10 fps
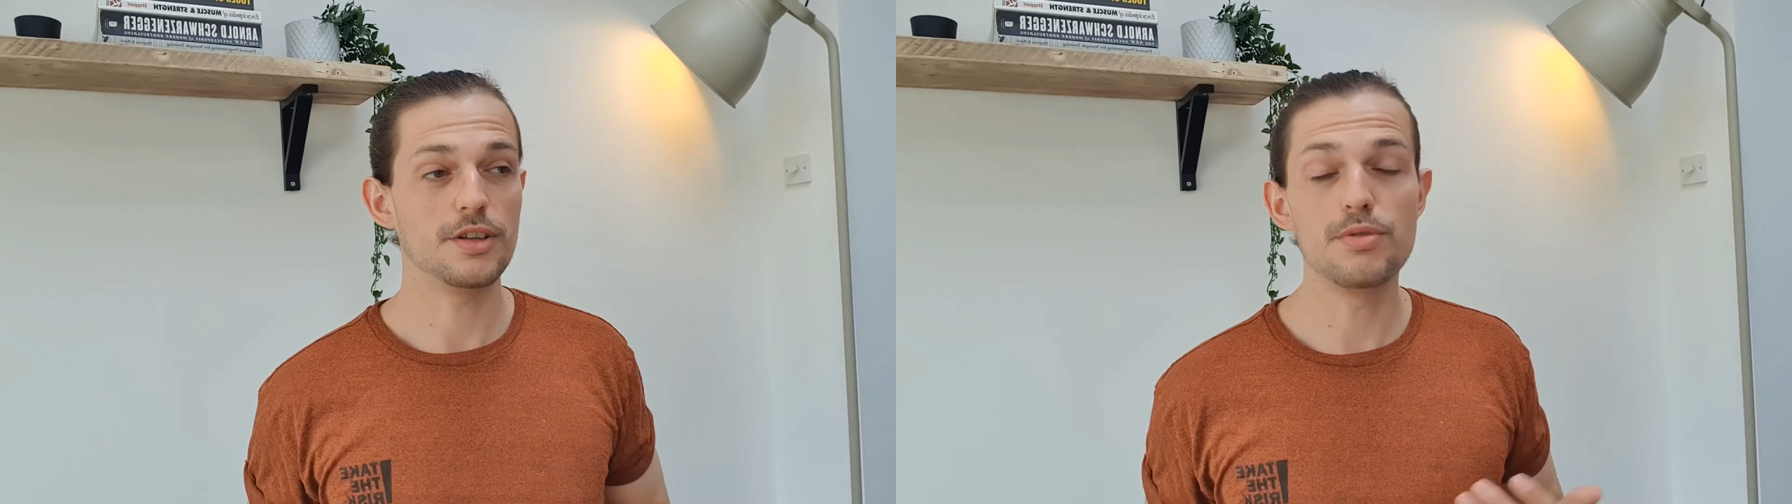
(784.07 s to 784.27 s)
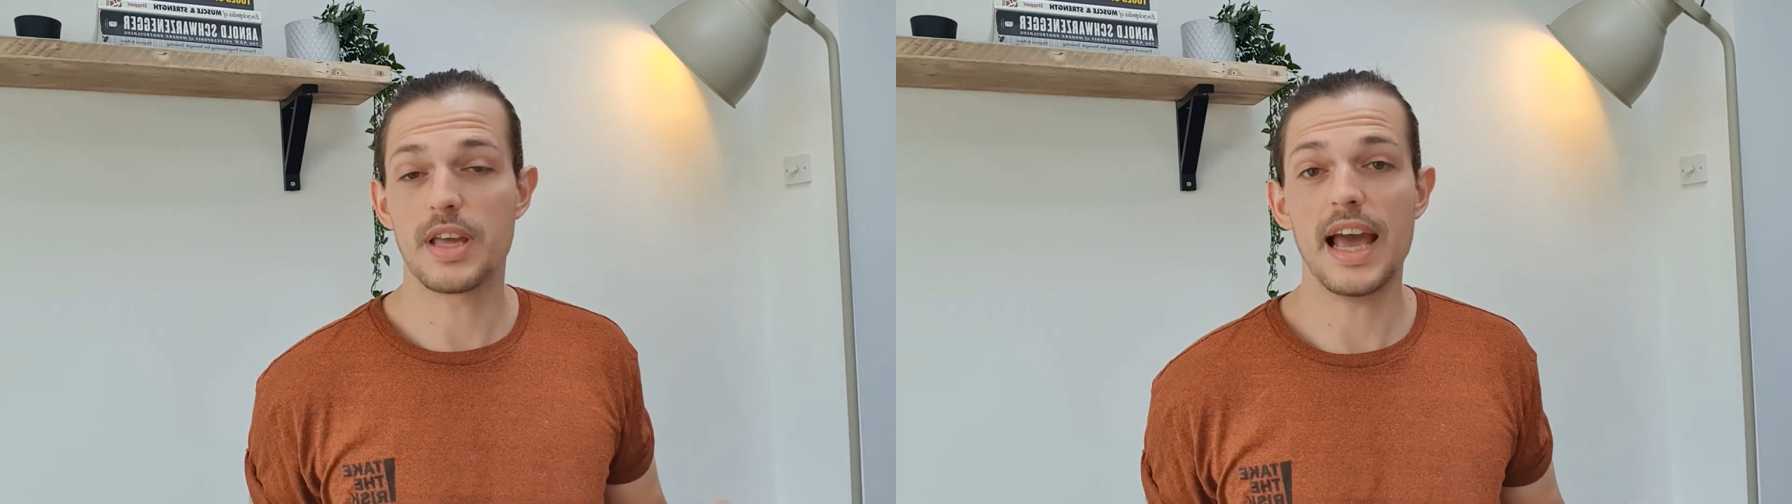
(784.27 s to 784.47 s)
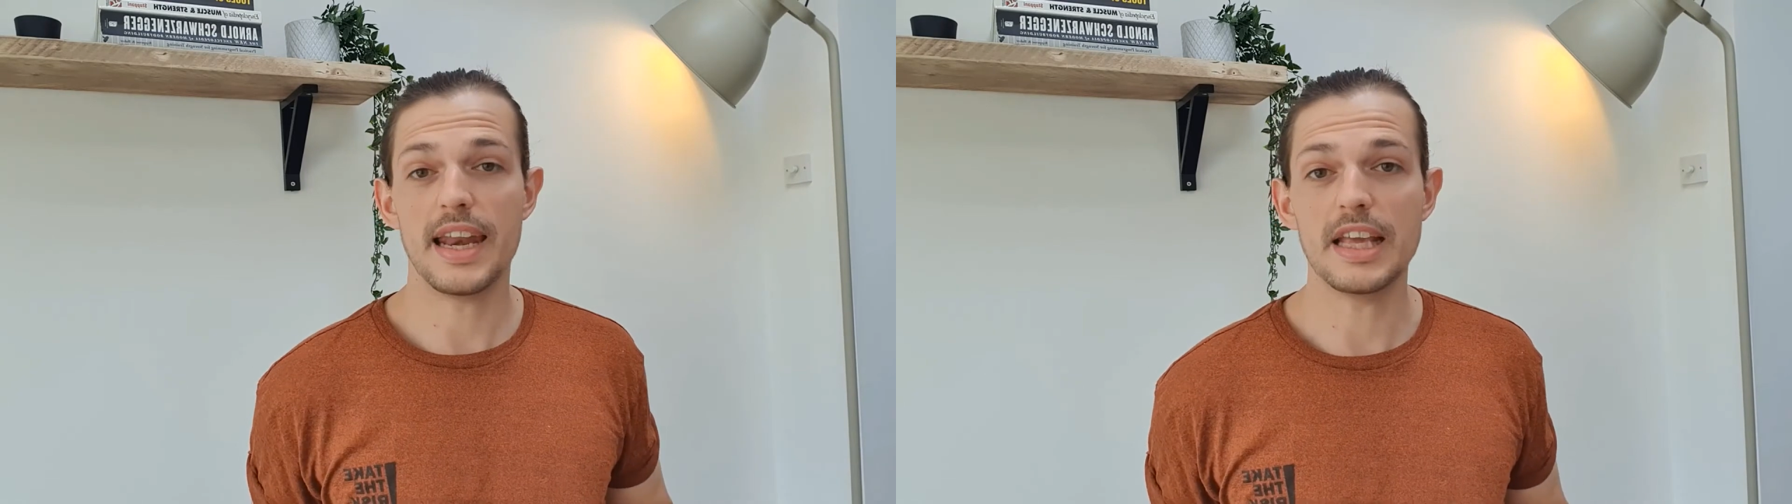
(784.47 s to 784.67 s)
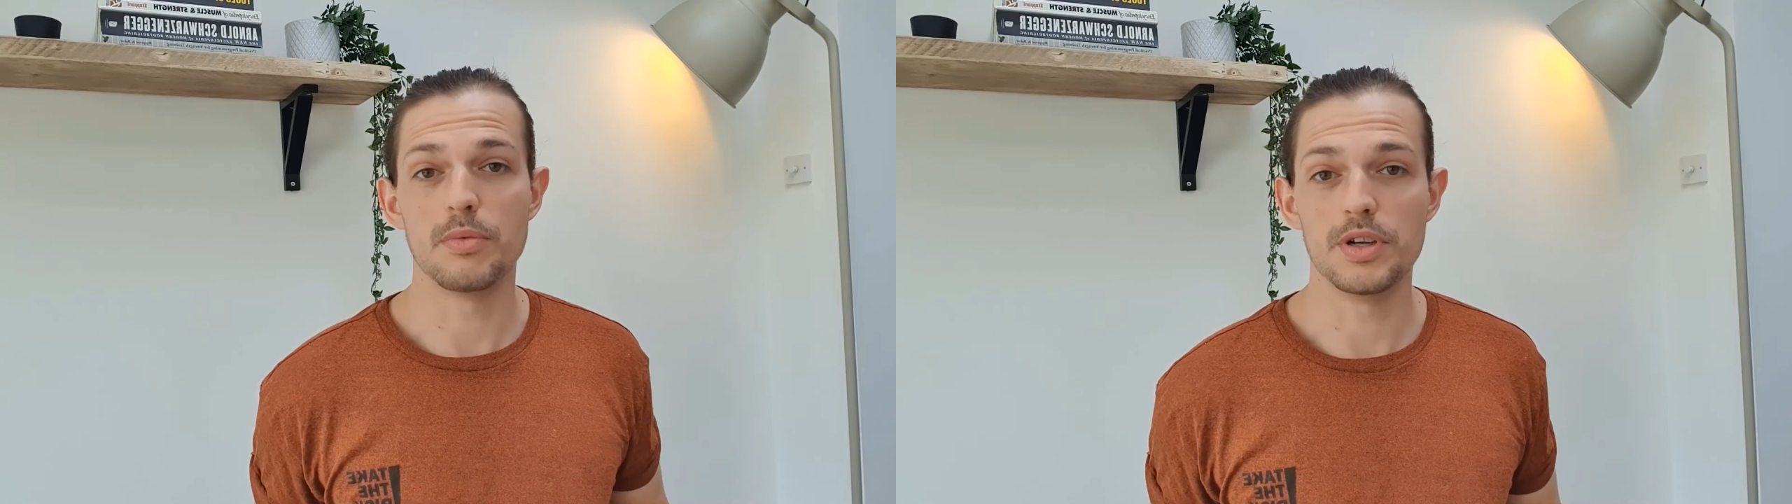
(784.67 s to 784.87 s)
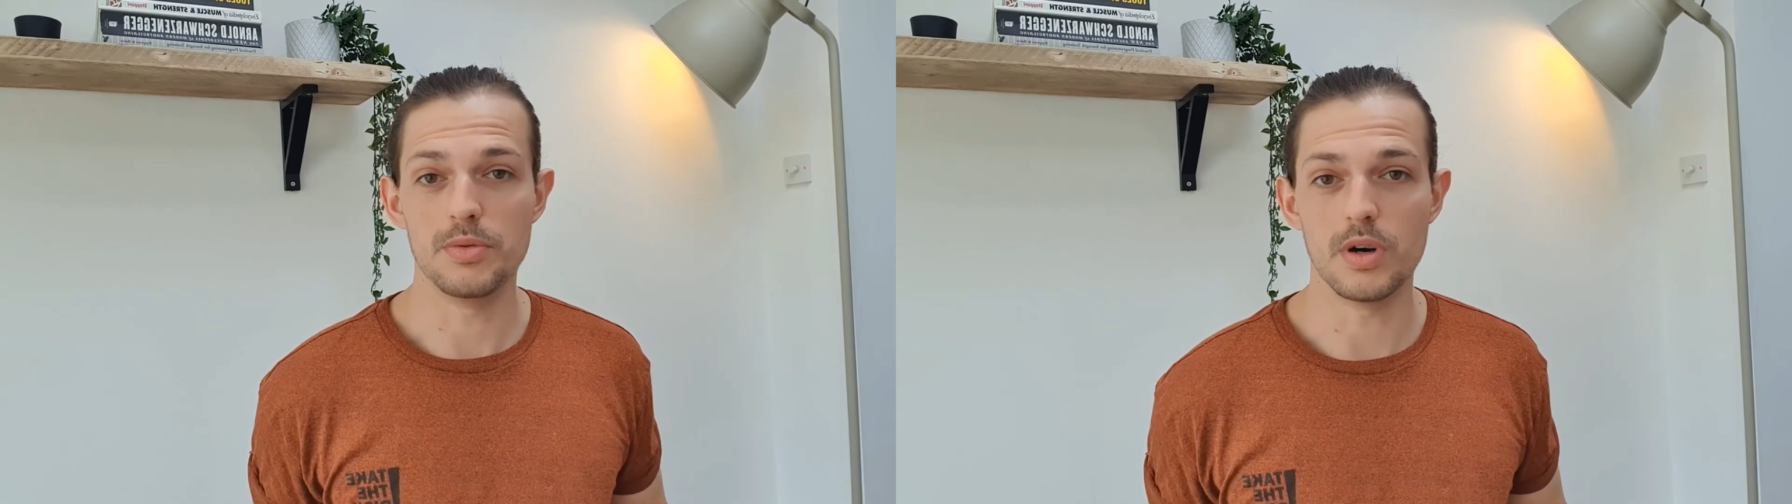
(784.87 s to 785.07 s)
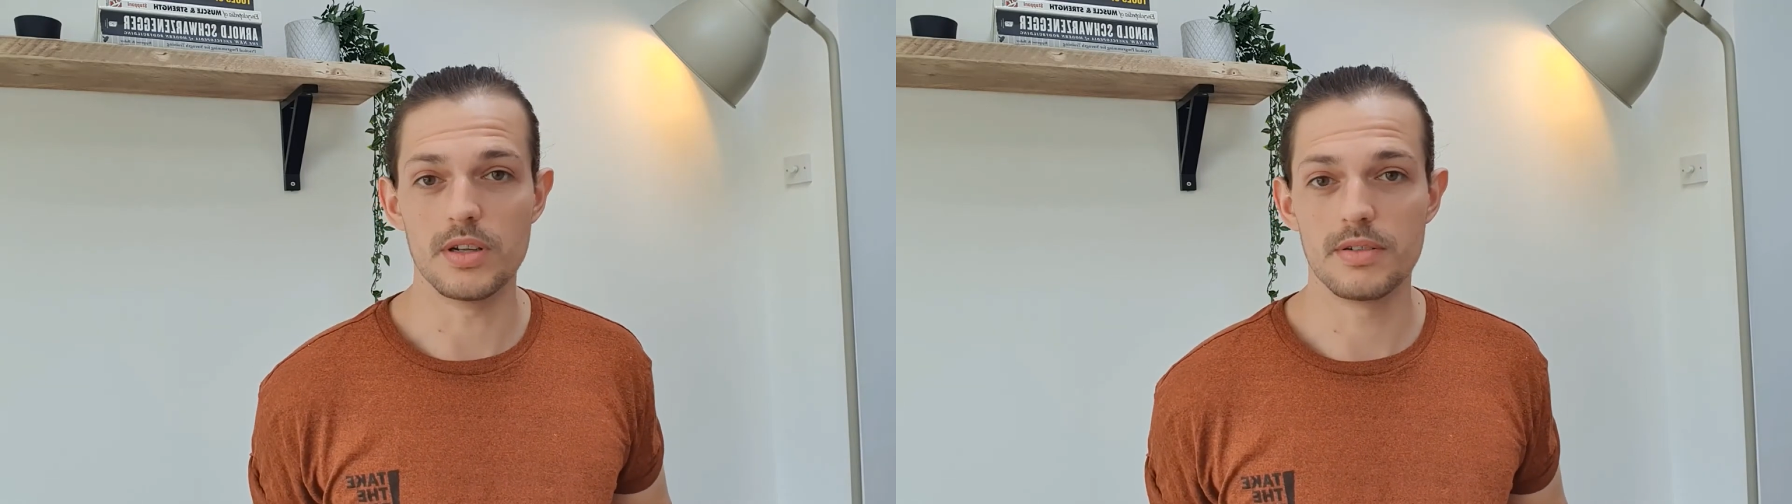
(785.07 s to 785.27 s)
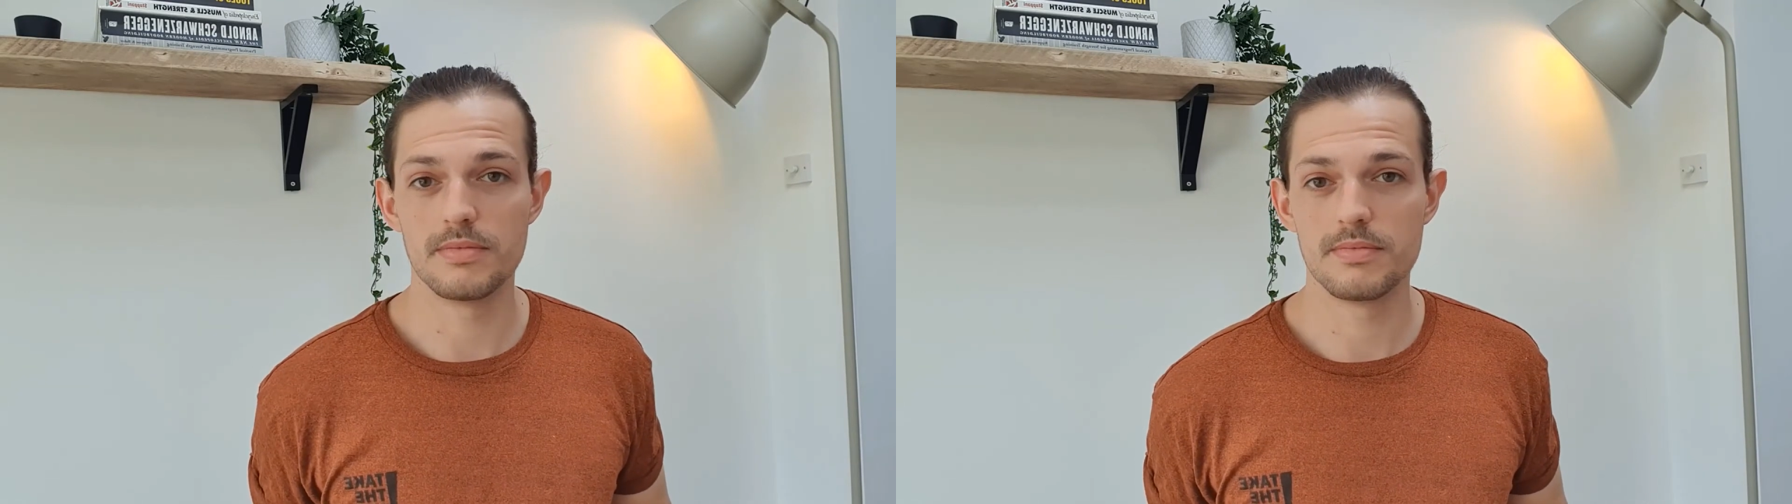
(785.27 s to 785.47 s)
you can eat what you want.